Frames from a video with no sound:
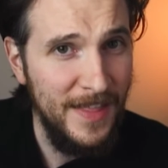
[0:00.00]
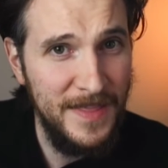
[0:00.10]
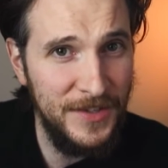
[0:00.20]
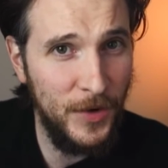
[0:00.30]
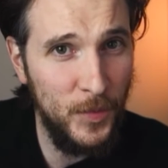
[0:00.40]

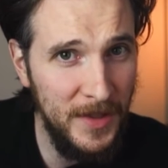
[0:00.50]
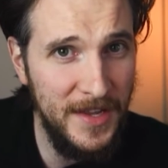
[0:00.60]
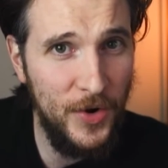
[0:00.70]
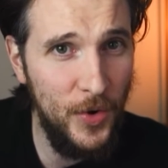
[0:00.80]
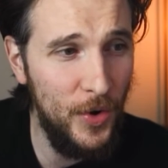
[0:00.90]
These are
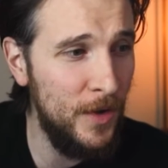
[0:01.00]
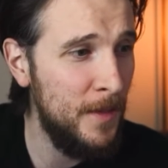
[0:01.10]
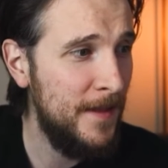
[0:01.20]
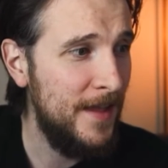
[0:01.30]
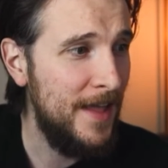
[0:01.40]
really
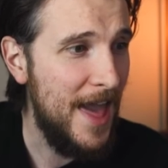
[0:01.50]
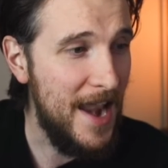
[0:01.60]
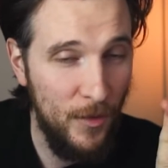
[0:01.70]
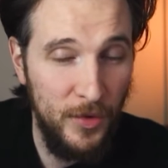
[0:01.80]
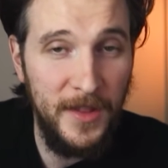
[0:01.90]
cool,
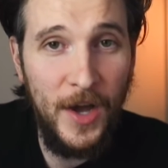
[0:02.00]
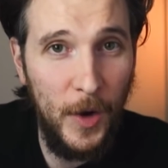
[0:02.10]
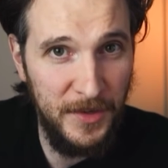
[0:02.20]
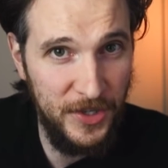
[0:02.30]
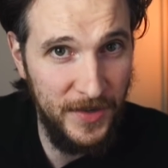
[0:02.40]
and I really
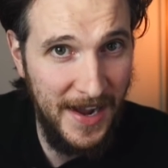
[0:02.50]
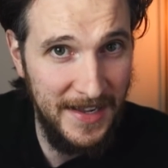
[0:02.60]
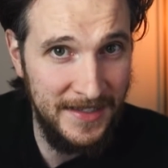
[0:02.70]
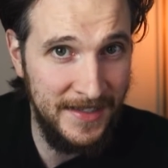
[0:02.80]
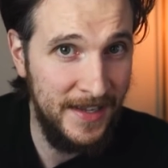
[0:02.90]
hope that you
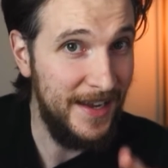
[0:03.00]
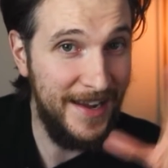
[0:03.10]
guys